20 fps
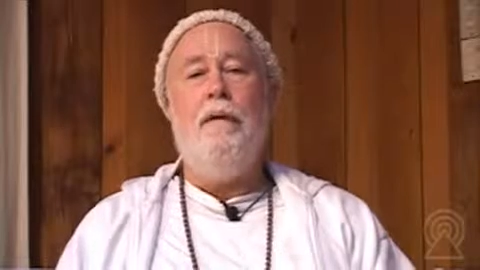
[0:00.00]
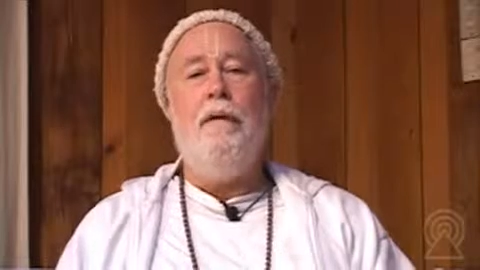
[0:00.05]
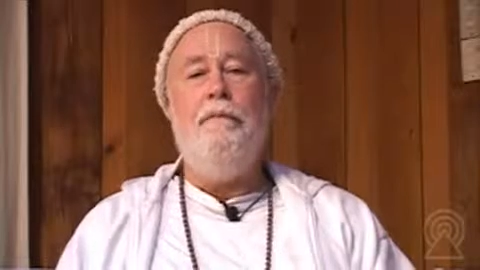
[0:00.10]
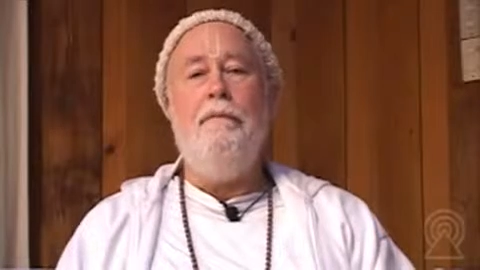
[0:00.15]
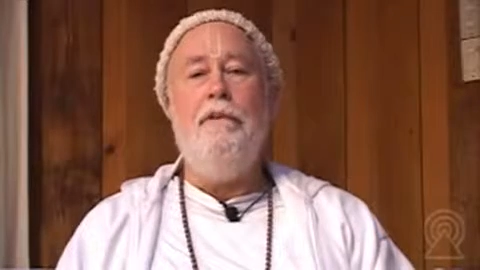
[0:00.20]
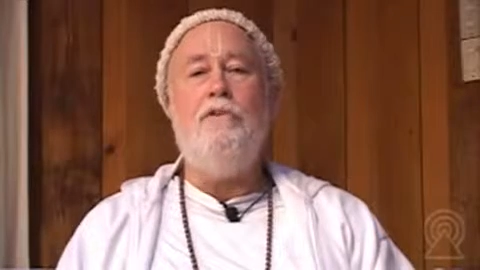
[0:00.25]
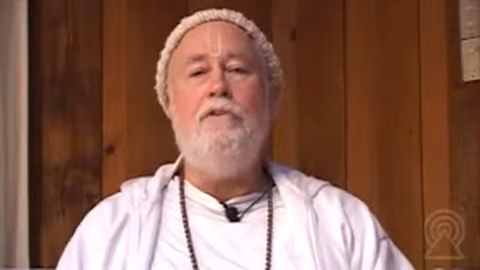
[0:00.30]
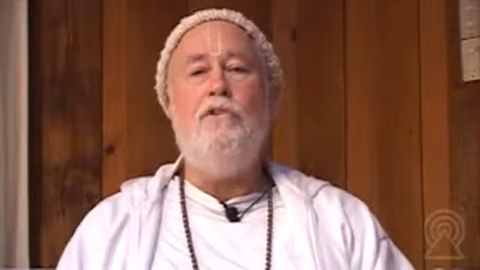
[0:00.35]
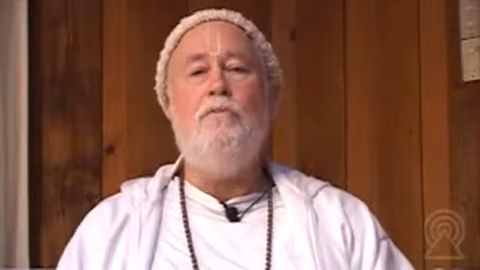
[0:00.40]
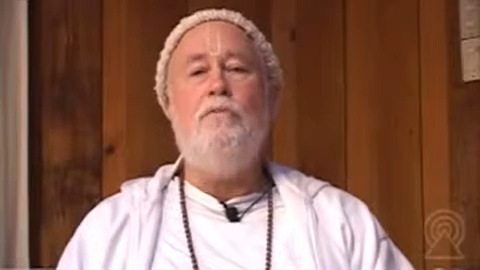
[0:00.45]

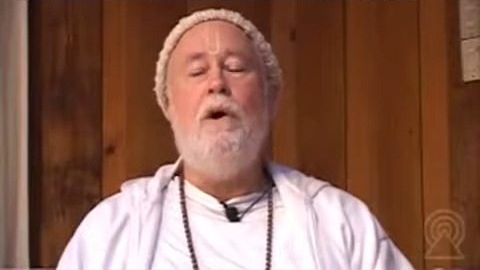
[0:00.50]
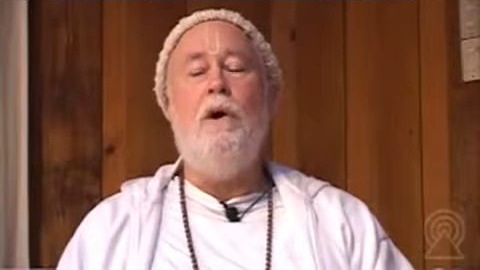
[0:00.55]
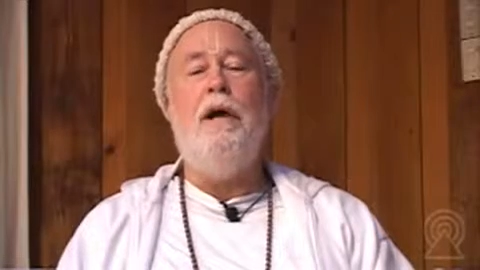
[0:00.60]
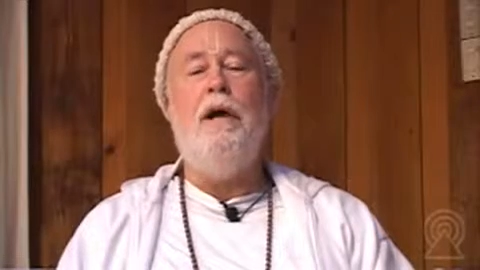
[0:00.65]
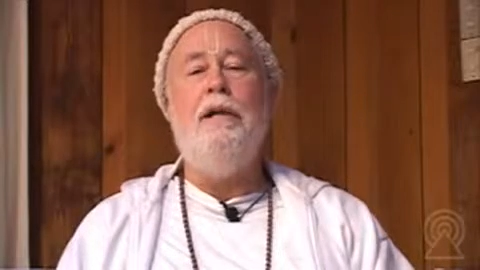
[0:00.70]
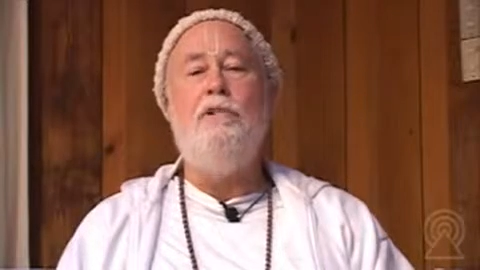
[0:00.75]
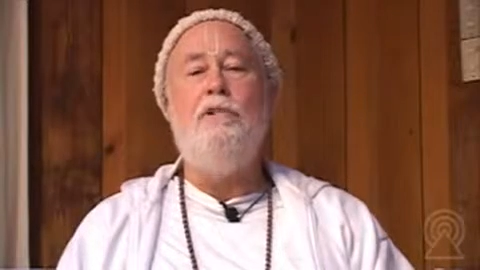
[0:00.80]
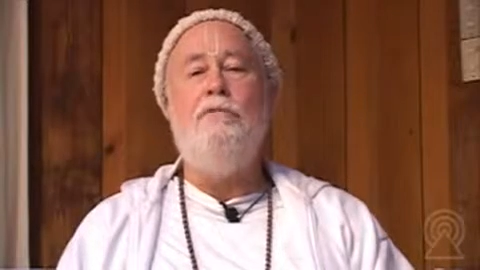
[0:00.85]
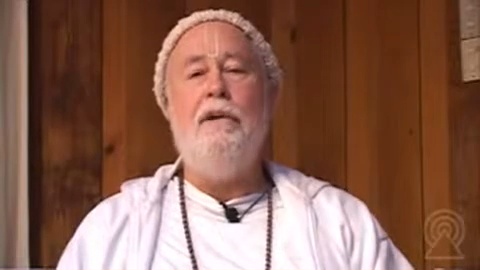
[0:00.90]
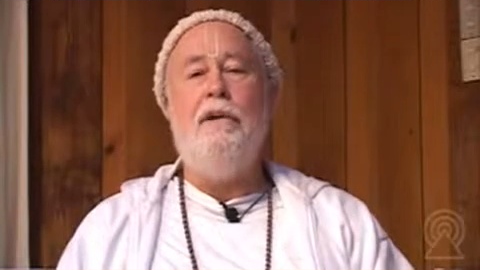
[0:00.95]
And this is
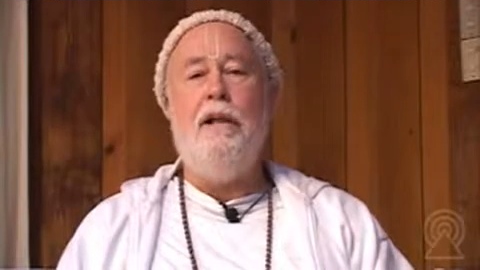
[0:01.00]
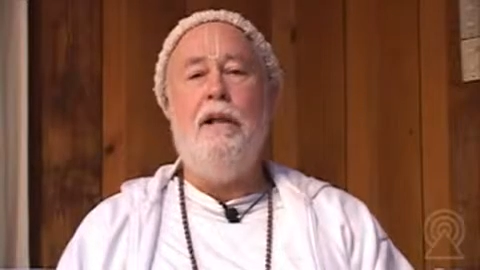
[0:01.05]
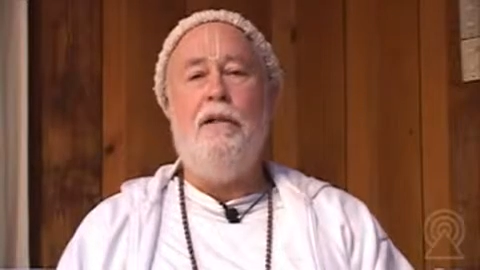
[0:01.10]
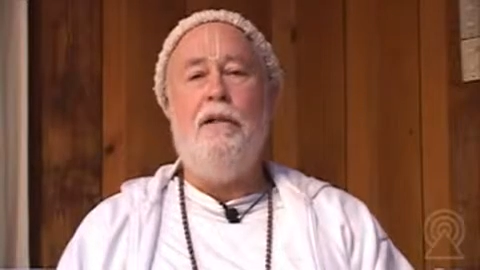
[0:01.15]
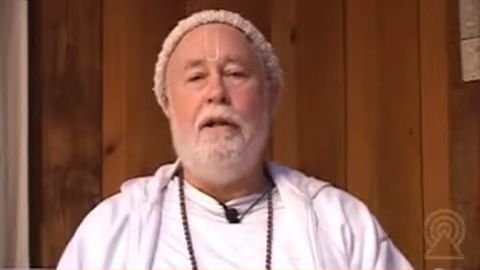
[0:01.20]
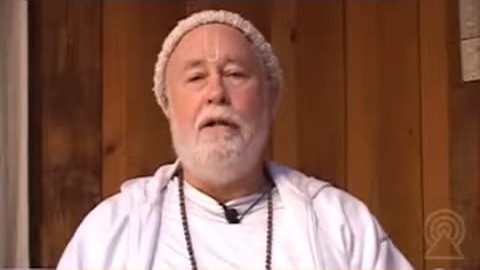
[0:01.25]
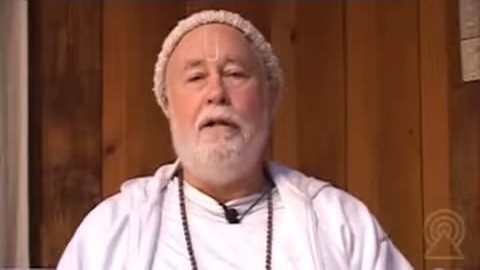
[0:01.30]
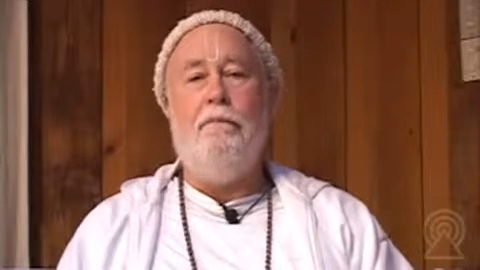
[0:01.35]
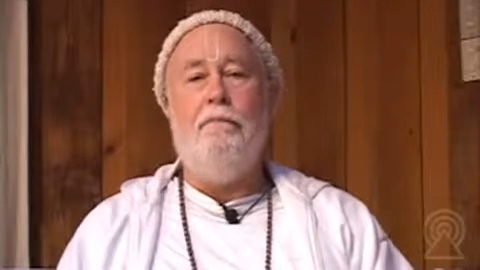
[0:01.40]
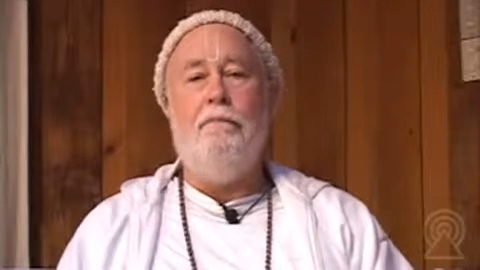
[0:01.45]
why it's
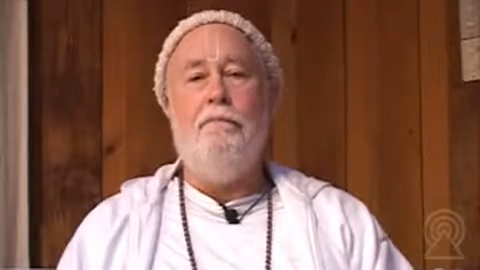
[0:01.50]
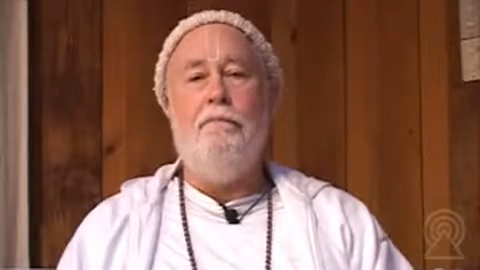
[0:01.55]
failing.